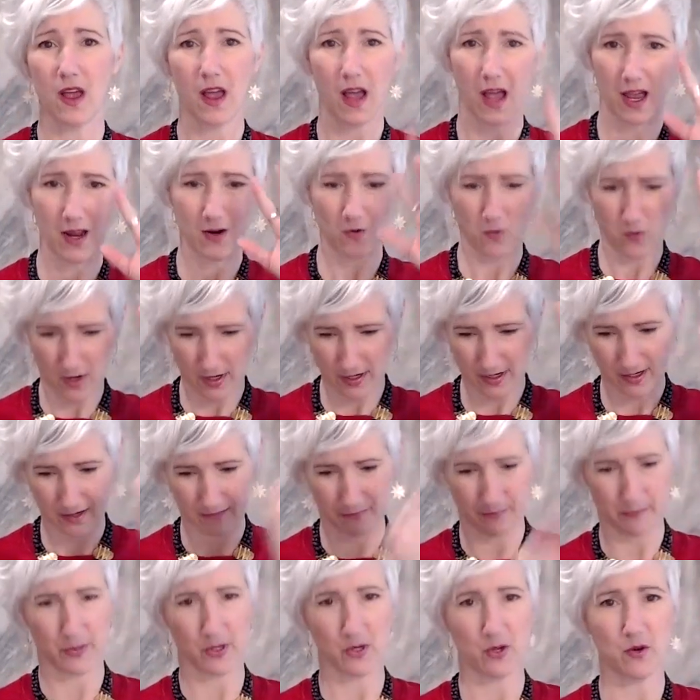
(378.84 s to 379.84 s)
I want it,
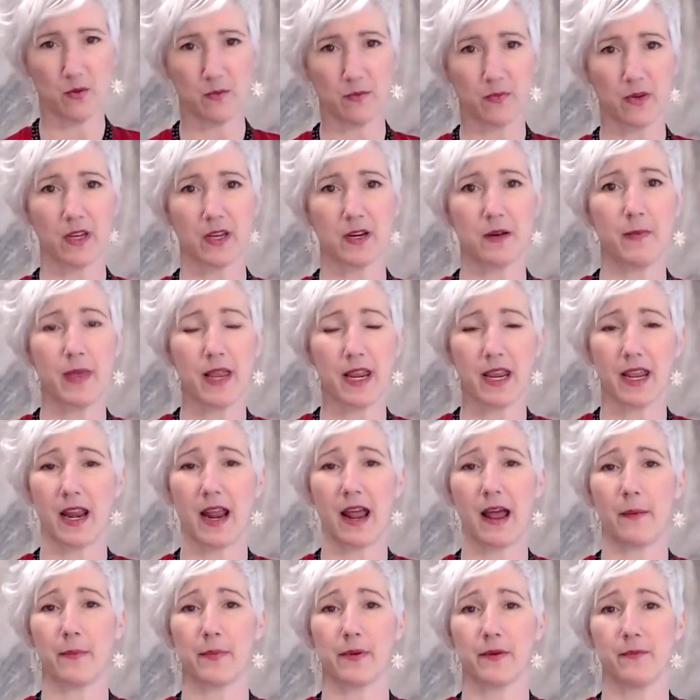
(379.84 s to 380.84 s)
boom, going to make it
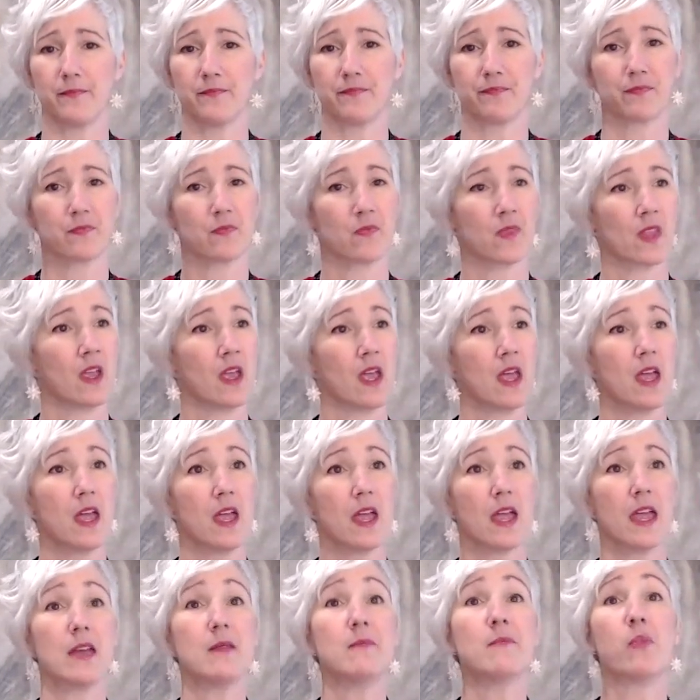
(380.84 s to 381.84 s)
happen.
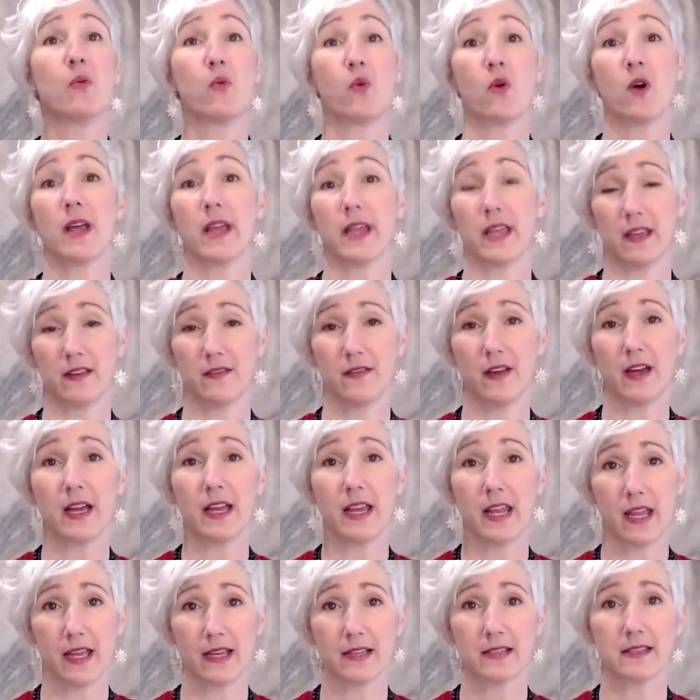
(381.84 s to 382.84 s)
And boy, have I
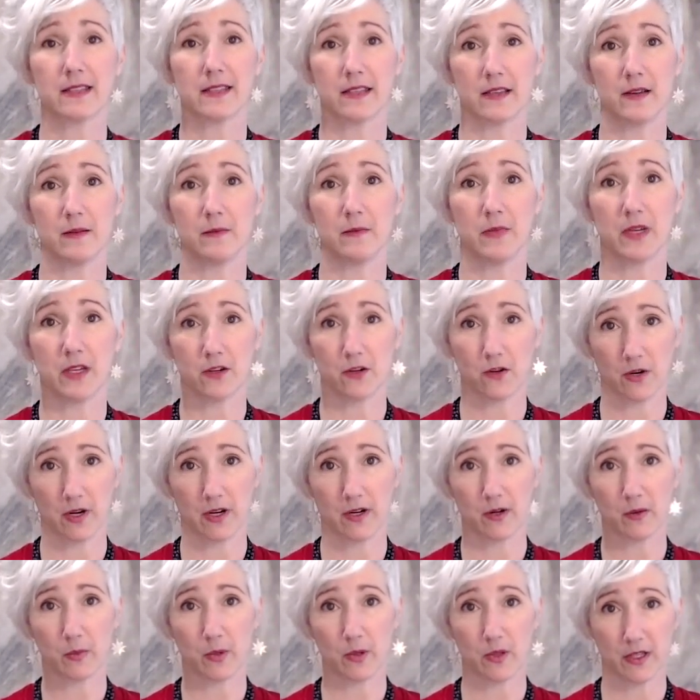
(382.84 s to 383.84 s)
had some
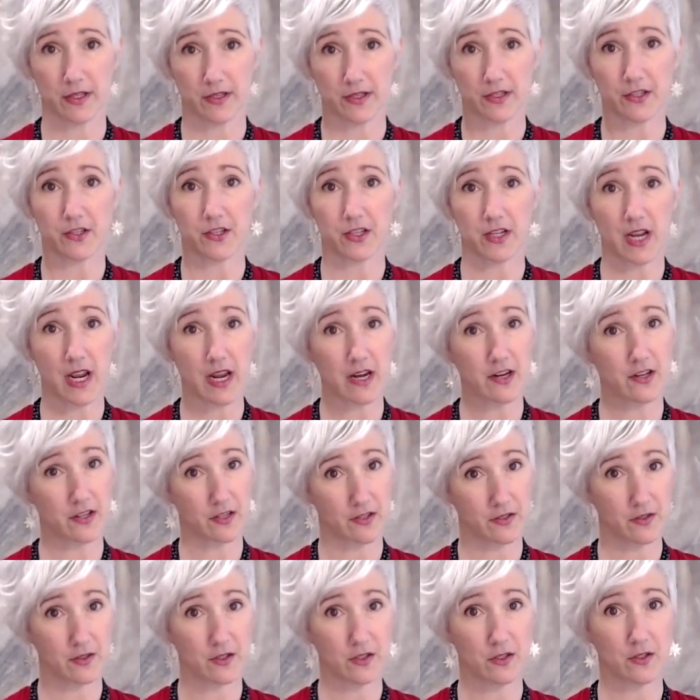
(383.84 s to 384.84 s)
incredible
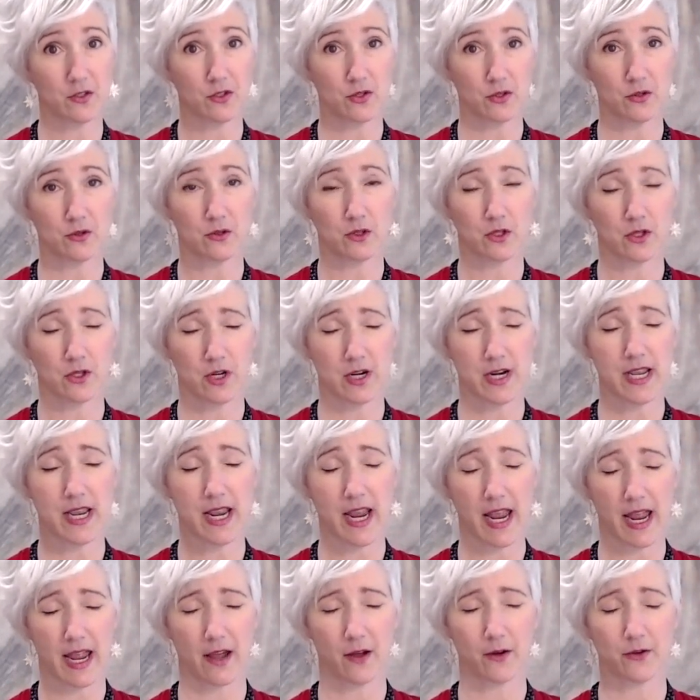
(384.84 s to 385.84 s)
initiations into learning
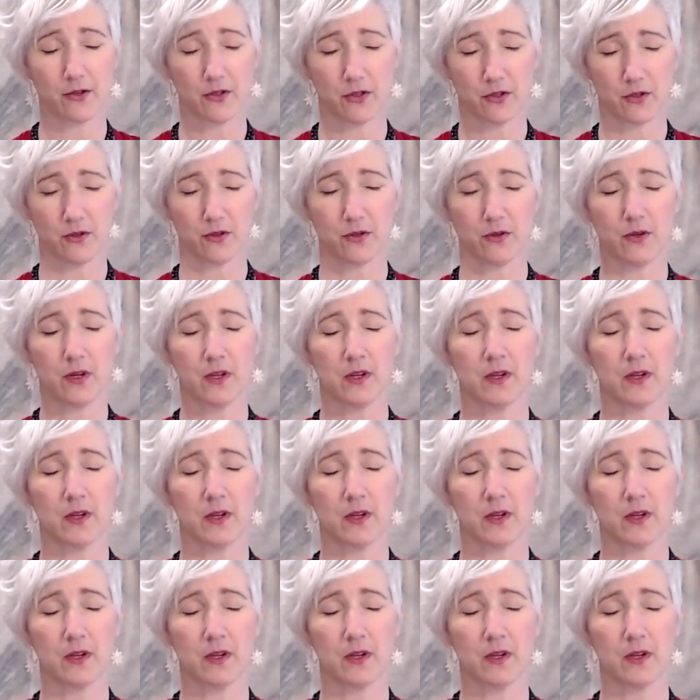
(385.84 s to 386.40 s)
how to